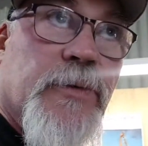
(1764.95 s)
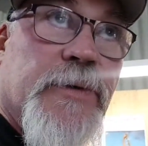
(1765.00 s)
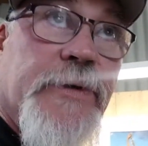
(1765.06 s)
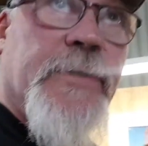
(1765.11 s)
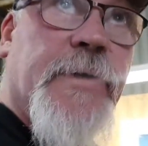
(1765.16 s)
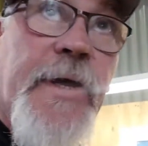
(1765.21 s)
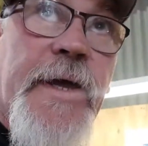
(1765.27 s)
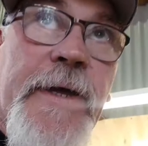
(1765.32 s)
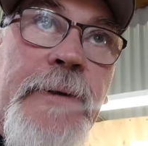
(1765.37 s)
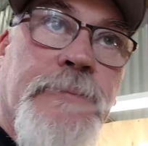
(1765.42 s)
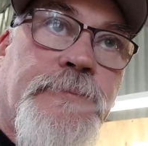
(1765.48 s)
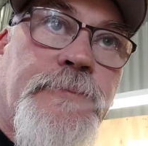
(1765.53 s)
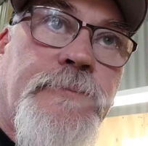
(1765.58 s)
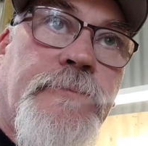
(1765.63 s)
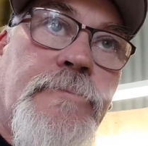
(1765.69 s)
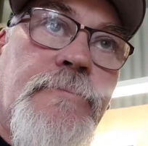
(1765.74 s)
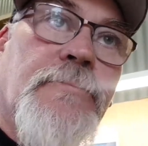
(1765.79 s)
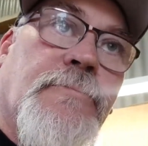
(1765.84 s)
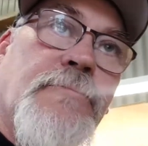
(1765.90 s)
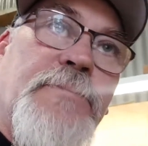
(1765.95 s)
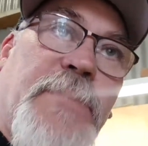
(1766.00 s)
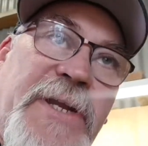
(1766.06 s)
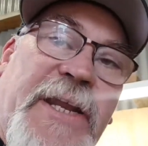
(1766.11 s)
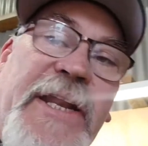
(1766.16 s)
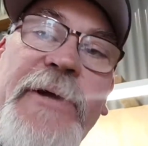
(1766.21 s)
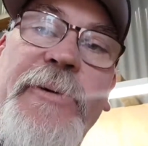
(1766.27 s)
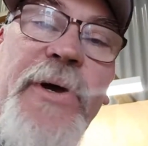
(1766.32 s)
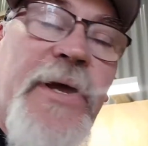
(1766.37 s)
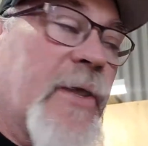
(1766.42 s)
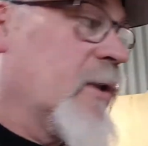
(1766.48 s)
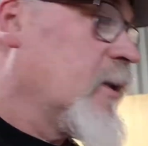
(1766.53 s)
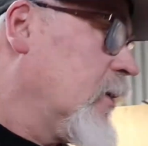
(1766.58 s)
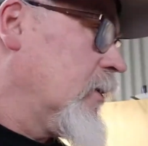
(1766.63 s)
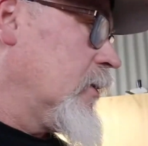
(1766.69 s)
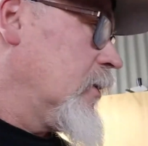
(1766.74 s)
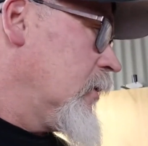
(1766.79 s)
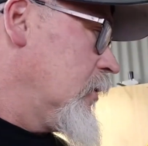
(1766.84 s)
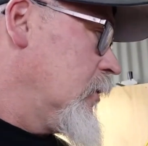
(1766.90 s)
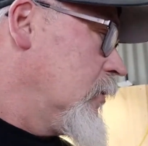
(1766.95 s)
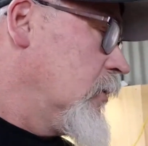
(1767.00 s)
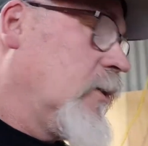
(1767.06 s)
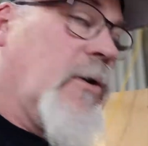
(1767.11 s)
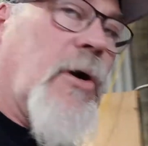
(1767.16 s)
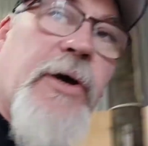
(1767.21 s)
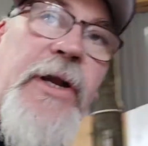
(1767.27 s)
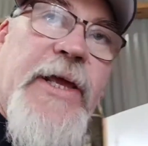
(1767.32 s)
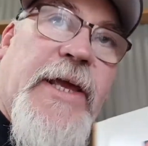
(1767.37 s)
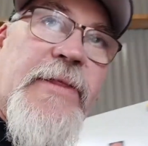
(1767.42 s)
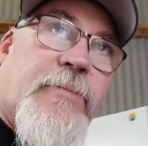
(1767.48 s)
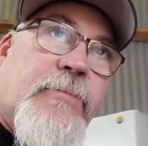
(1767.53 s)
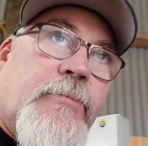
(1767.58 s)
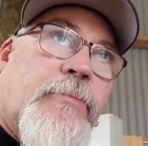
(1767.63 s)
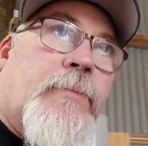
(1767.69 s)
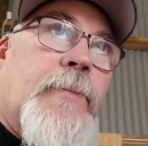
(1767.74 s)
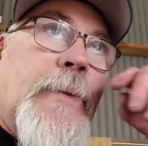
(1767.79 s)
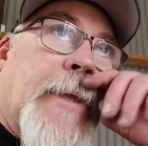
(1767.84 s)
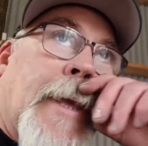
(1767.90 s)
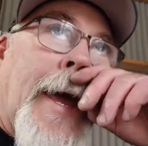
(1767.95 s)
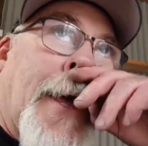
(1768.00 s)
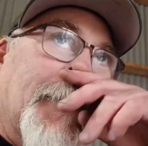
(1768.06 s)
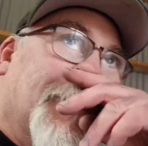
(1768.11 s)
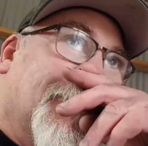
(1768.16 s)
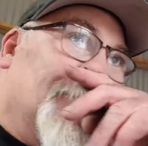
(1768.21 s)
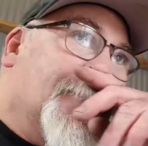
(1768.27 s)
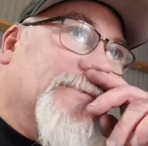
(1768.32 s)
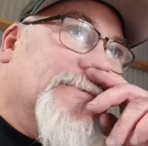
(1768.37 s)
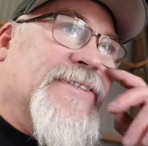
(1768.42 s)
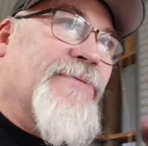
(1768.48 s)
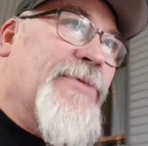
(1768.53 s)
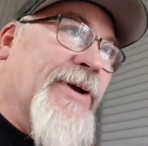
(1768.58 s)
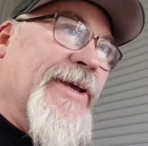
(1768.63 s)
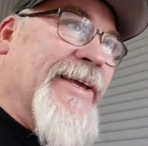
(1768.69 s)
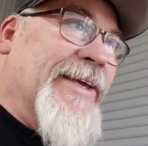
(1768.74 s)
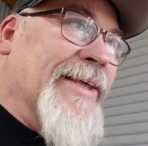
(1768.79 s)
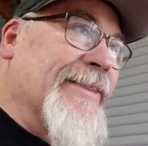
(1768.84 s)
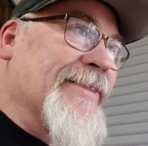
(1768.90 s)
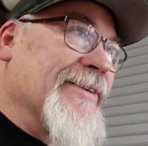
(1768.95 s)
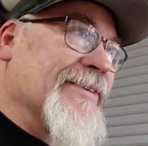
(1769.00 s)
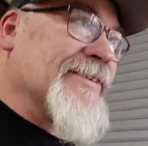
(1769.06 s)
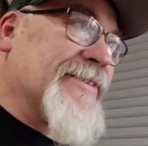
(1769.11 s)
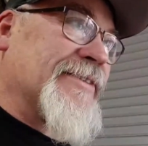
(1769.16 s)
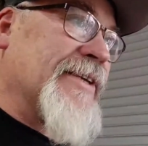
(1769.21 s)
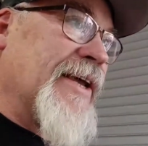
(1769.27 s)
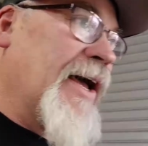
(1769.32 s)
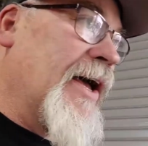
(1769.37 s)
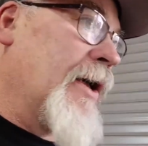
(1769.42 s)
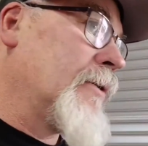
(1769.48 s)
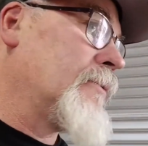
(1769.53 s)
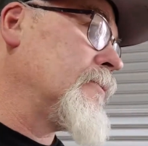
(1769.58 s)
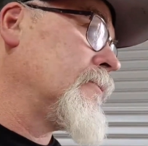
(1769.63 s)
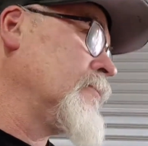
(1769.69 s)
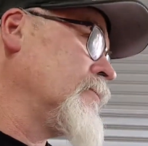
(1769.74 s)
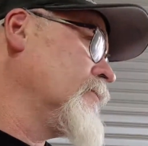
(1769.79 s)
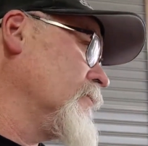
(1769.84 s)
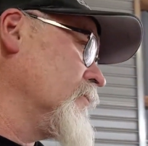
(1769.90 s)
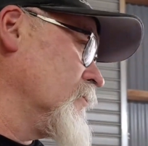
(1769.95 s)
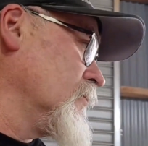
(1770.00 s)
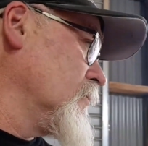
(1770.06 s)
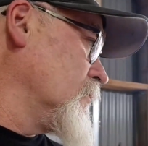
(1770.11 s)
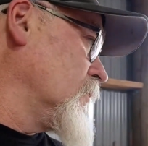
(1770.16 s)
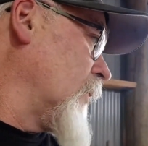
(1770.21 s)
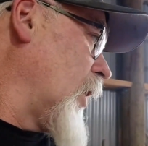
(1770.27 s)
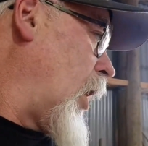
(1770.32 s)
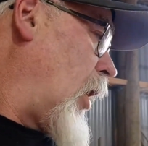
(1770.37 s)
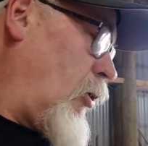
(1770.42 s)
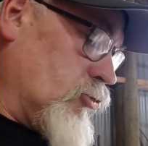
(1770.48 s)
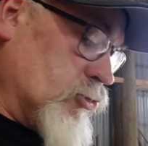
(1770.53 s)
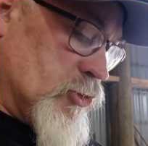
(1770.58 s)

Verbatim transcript: And um, But anyway, I'm going to get cutting, see if I can get this uh, hole